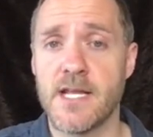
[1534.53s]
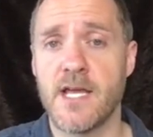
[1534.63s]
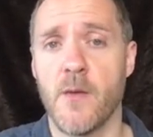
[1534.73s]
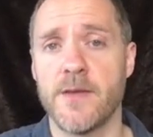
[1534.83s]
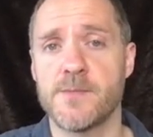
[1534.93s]
any
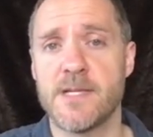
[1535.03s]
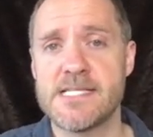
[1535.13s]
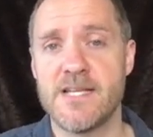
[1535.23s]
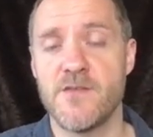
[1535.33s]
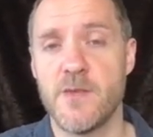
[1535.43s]
comments,
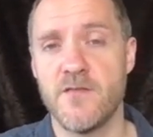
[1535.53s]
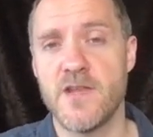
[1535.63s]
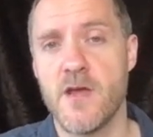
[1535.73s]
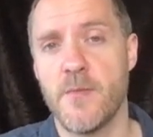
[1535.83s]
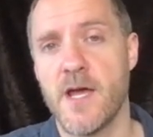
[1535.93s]
please leave them in the
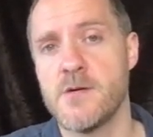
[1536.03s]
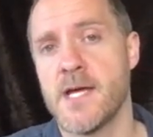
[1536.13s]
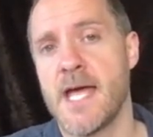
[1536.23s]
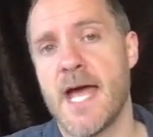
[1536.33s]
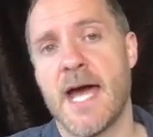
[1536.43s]
video below.
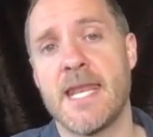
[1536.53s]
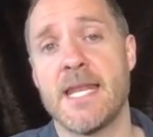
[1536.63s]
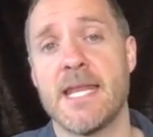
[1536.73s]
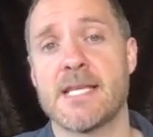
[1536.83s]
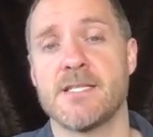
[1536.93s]
And
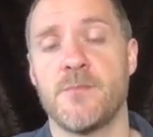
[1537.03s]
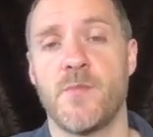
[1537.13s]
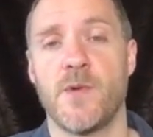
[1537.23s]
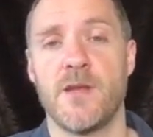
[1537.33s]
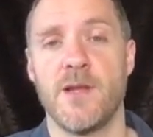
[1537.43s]
then next up,
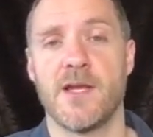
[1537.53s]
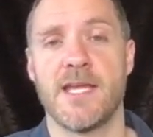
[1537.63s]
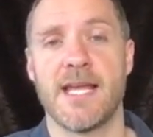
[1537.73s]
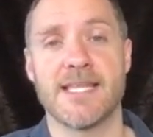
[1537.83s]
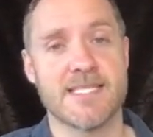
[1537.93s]
we're going to be
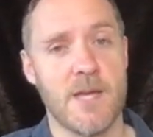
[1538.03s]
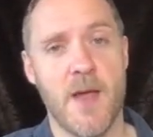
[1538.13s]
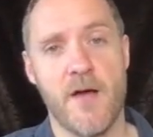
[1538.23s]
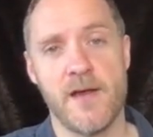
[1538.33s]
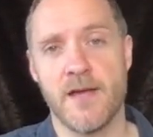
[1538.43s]
looking at the same
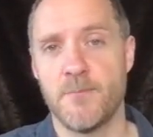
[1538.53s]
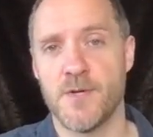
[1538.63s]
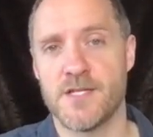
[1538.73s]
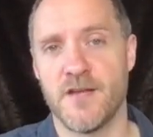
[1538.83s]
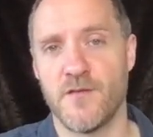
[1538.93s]
area,
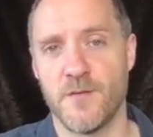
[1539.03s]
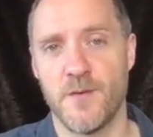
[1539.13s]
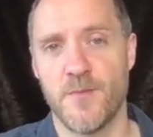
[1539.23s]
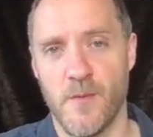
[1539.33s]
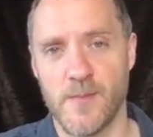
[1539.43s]
but a
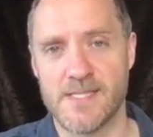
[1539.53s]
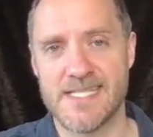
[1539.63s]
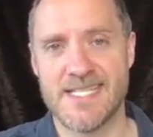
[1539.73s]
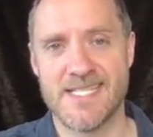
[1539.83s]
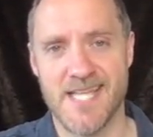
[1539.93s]
different
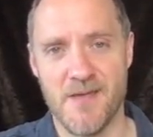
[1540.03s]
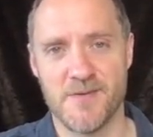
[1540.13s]
property type.